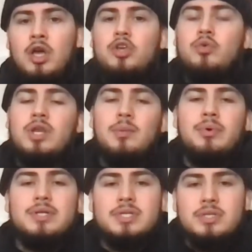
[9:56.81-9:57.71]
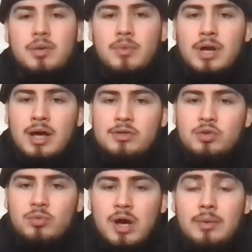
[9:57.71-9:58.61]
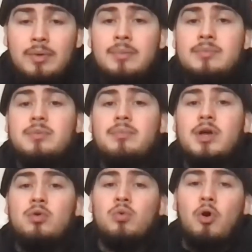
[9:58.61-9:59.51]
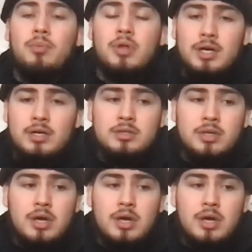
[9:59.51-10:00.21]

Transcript: You need to put someone else around him, give him some better role players,